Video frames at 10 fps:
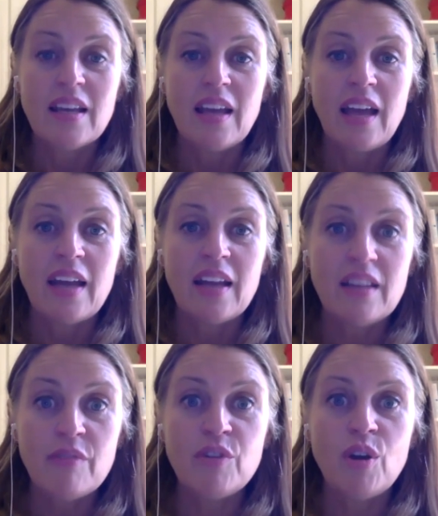and a
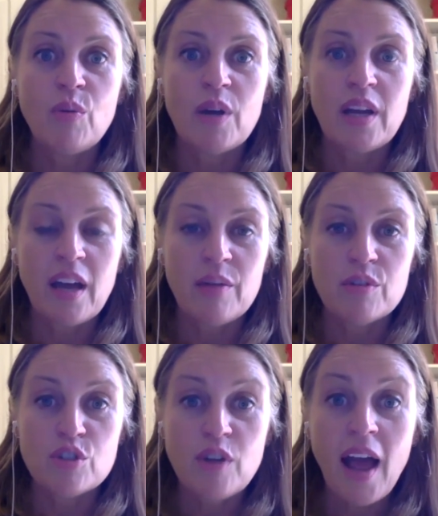love note when I would
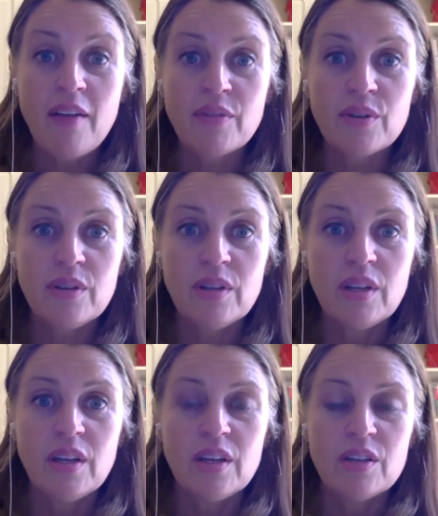travel,
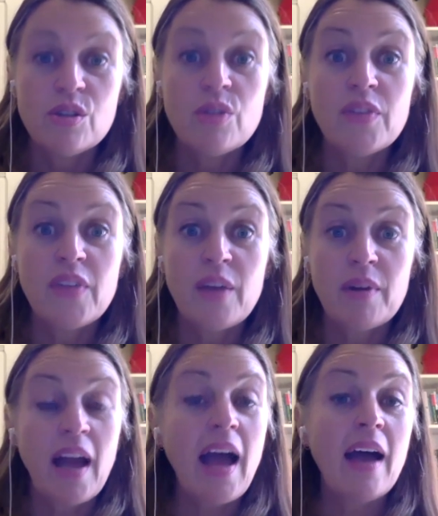so that they would
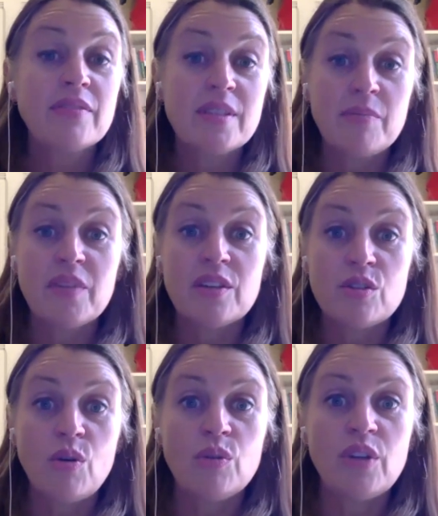have something to
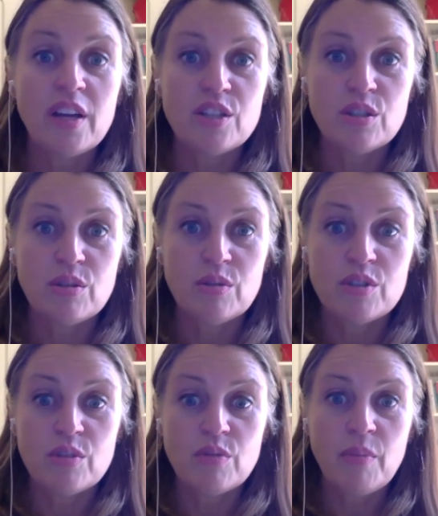hold on to and
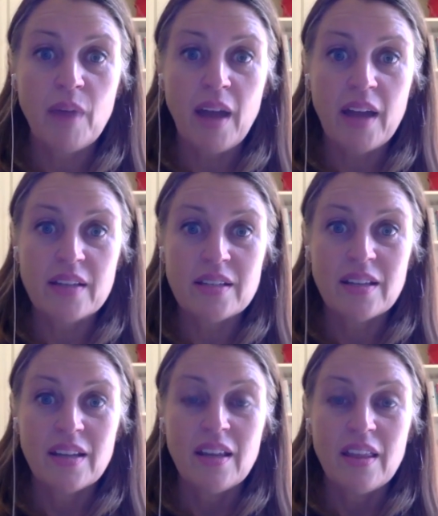to remind
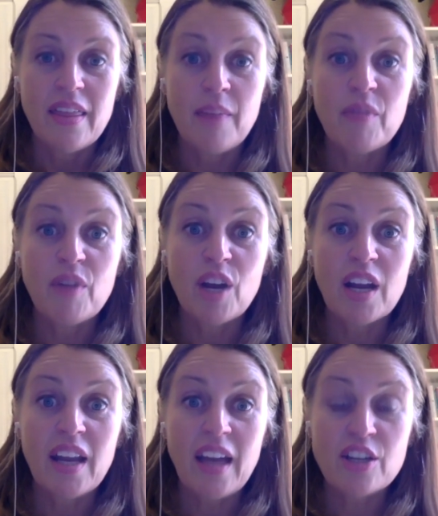them of our
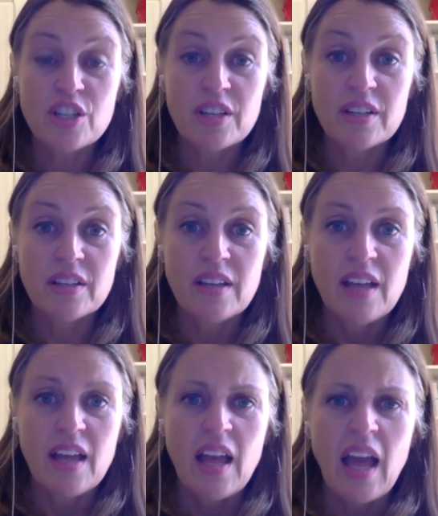connection.
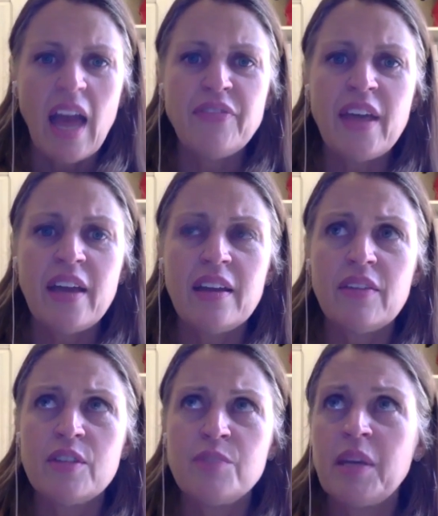And
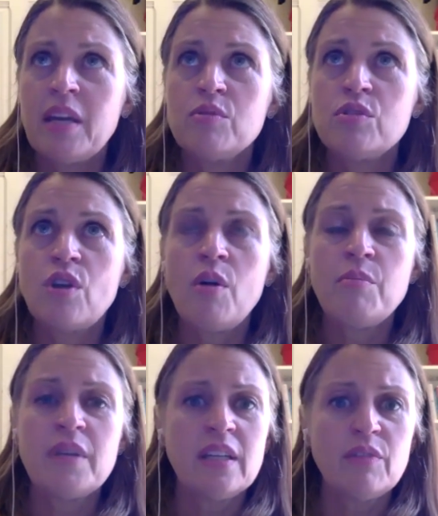this became so
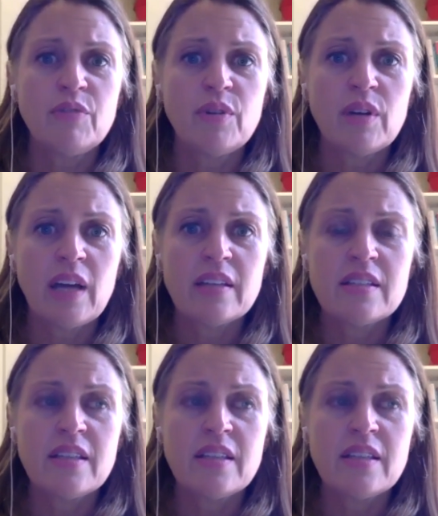meaningful. And